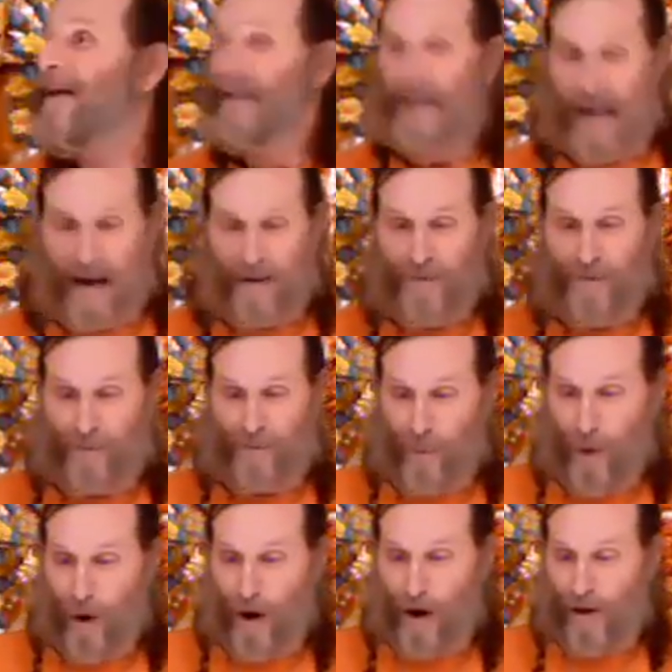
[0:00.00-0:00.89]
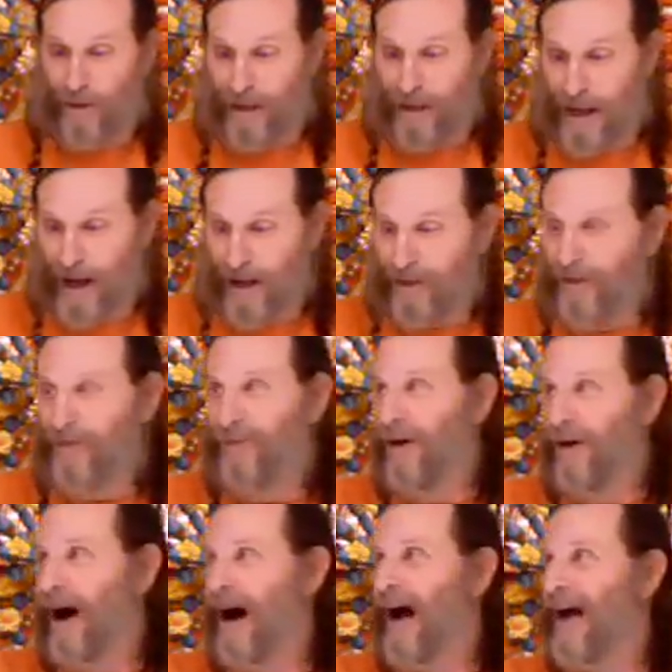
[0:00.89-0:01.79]
Now draw the
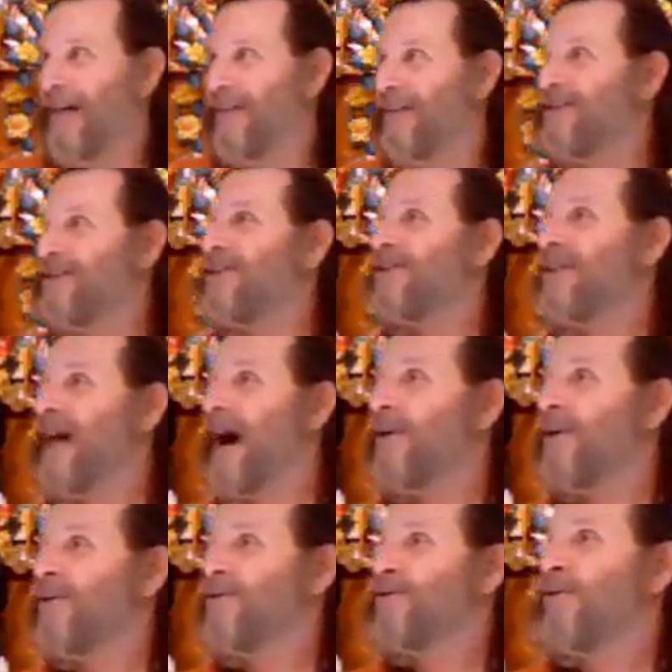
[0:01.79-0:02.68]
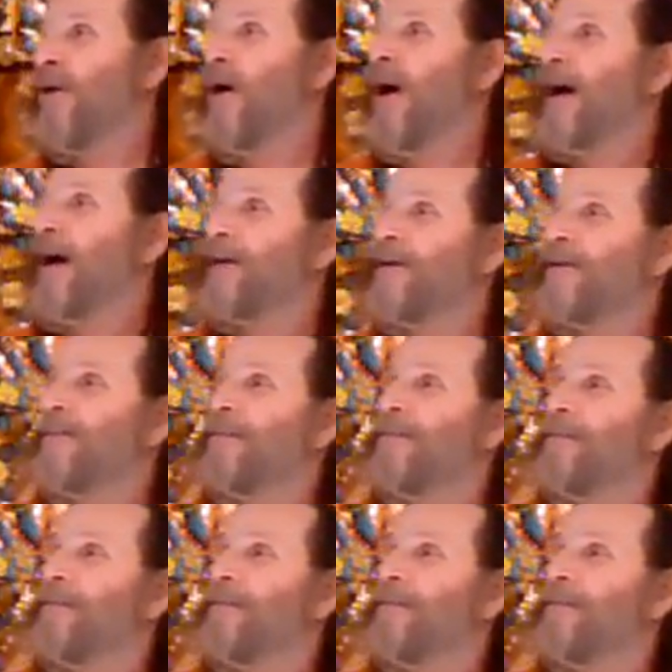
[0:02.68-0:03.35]
yantra. This is how you draw it.